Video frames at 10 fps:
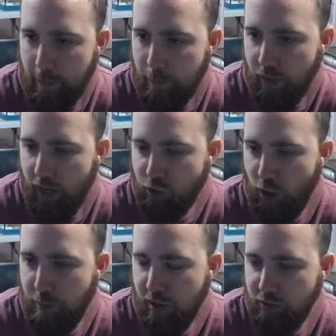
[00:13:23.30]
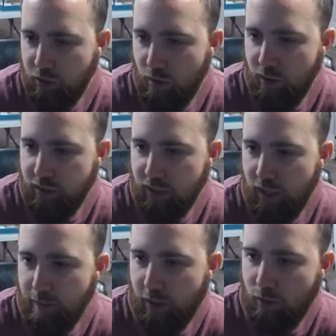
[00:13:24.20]
I tried putting swords in
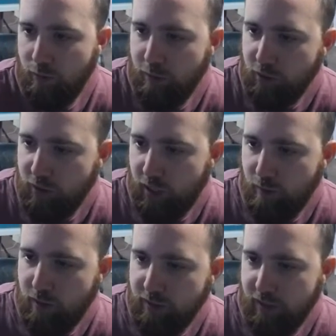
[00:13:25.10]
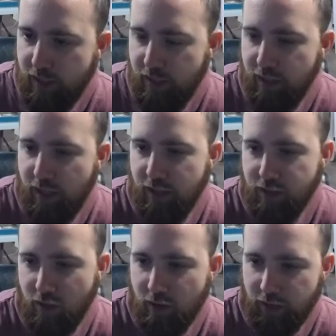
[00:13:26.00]
my goldfish tank once. They didn't last
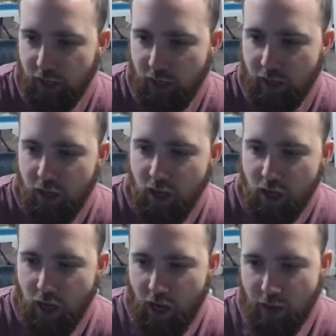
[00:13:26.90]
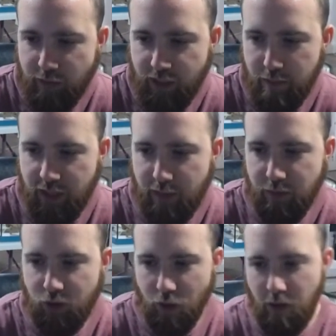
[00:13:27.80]
long. Yeah. Um, sometimes
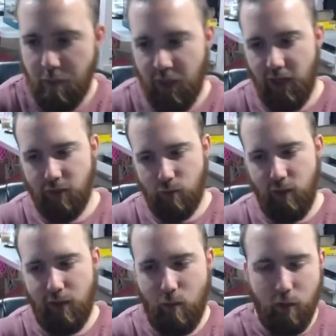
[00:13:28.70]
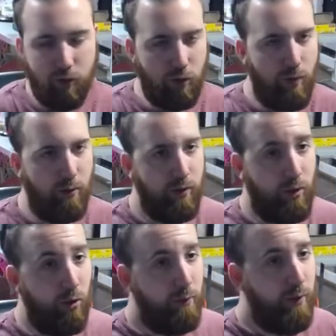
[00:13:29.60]
sword plants really won't do well with
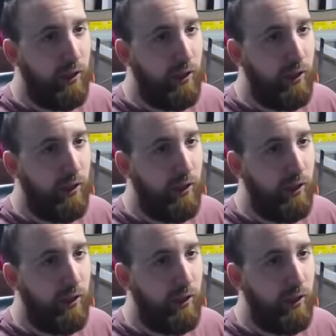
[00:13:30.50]
goldfish.